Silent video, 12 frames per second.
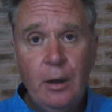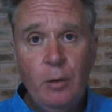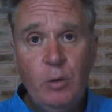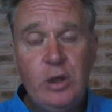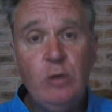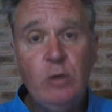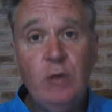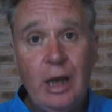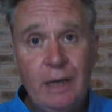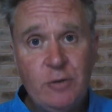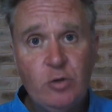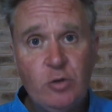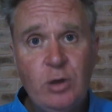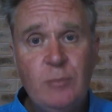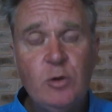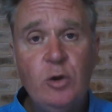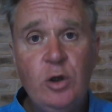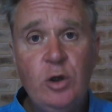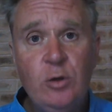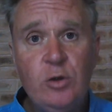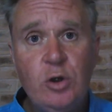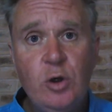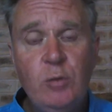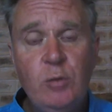We do live streams on
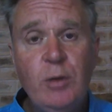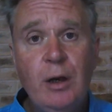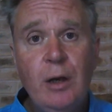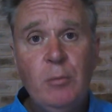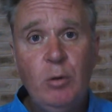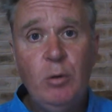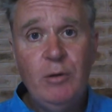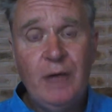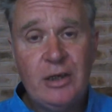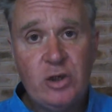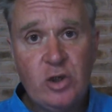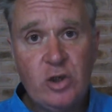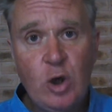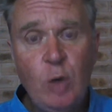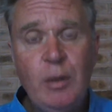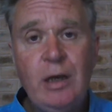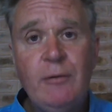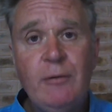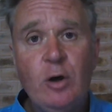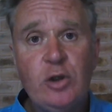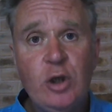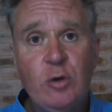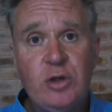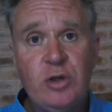YouTube, but we've had so many of our
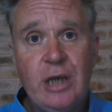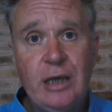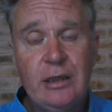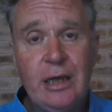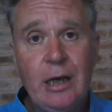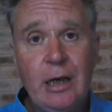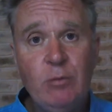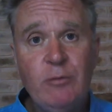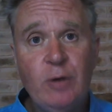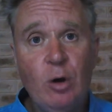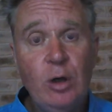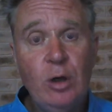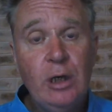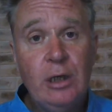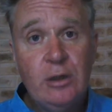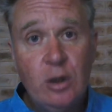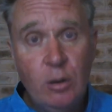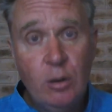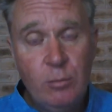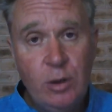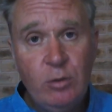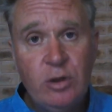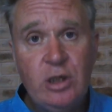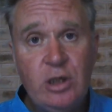shows taken down. We've got
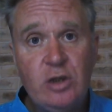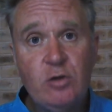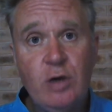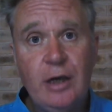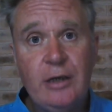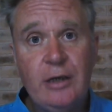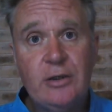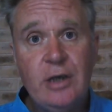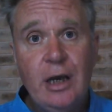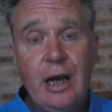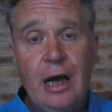community strikes.